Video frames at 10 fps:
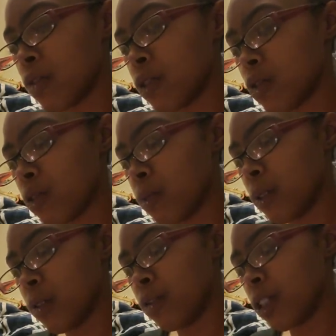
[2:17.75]
for Scorpio
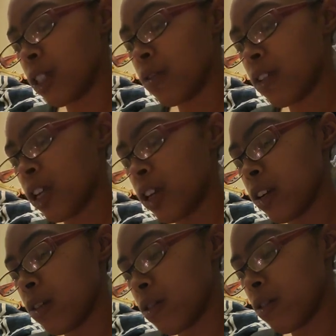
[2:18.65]
for self-care?
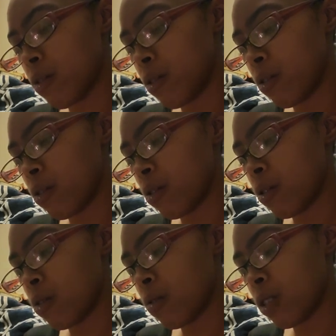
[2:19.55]

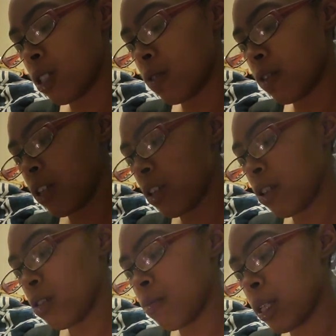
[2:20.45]
What self-care
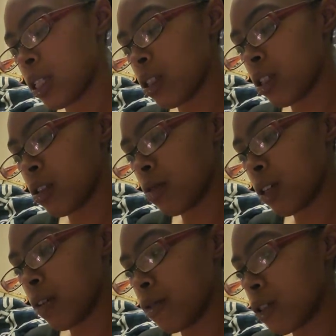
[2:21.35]
messages do we
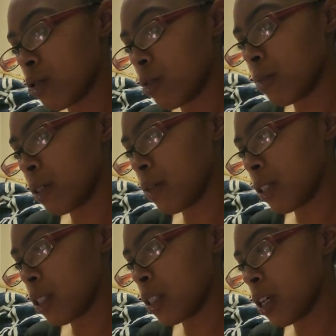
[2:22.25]
have for Scorpio at
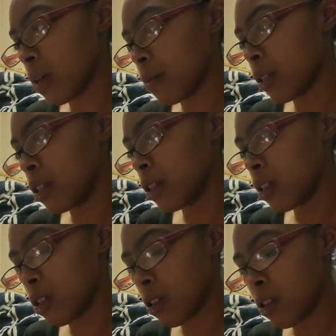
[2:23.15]
this time, please?
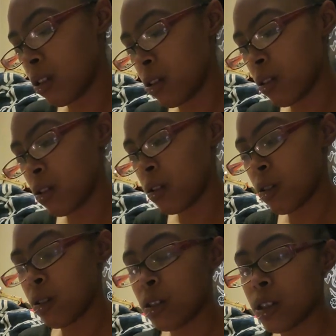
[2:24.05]

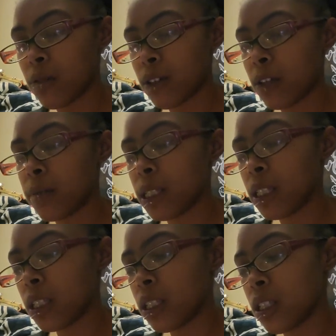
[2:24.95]
Self-care
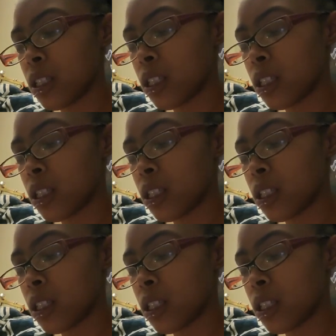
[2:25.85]
messages